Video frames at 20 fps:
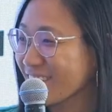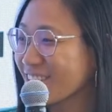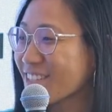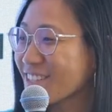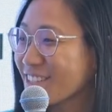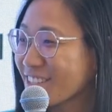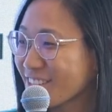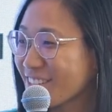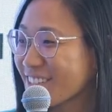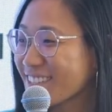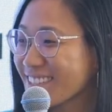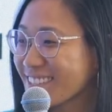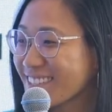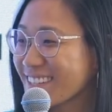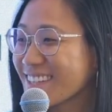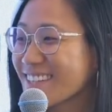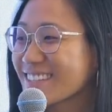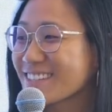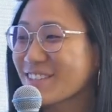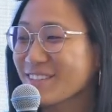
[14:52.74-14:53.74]

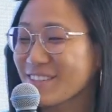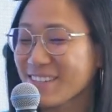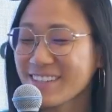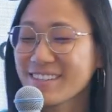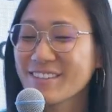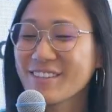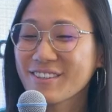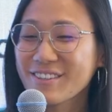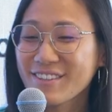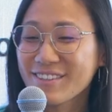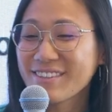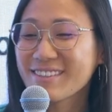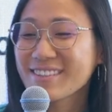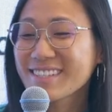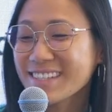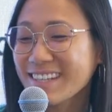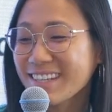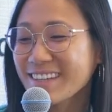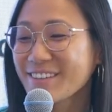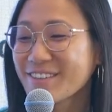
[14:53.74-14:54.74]
understanding the internal
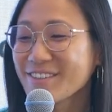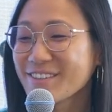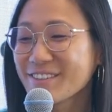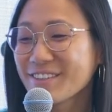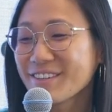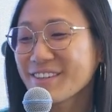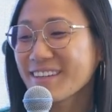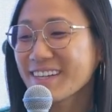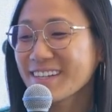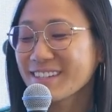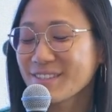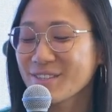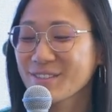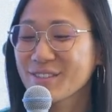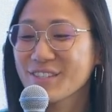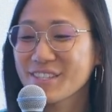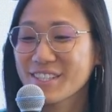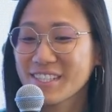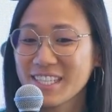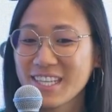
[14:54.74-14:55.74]
stakeholder, as you
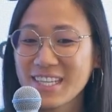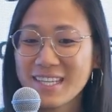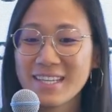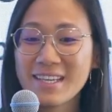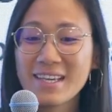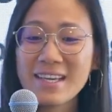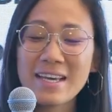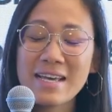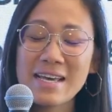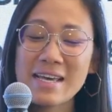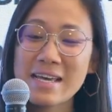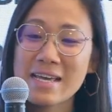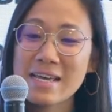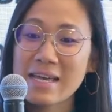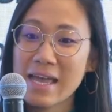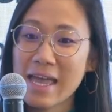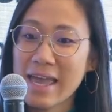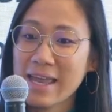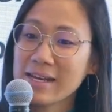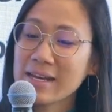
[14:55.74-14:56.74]
just say,
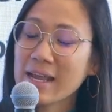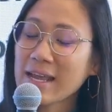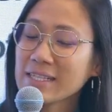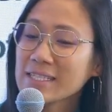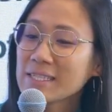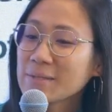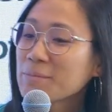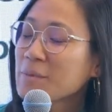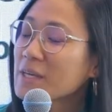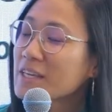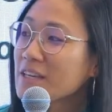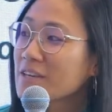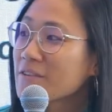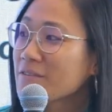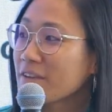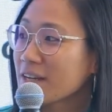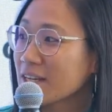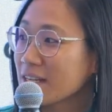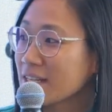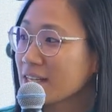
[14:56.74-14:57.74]
and
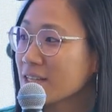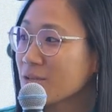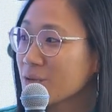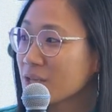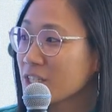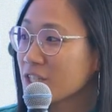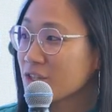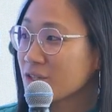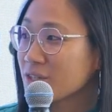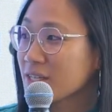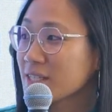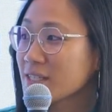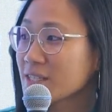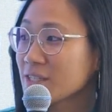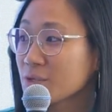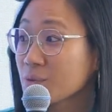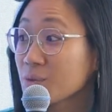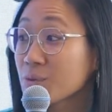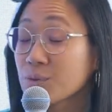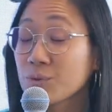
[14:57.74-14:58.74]
speaking their language, right?
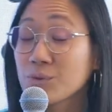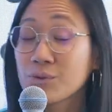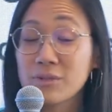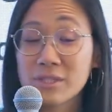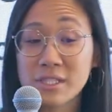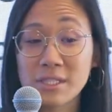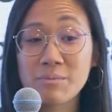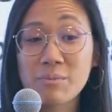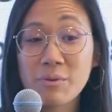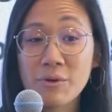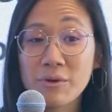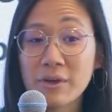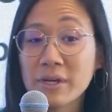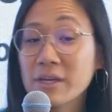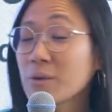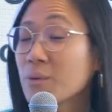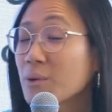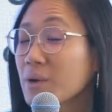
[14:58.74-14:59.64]
So you're deploying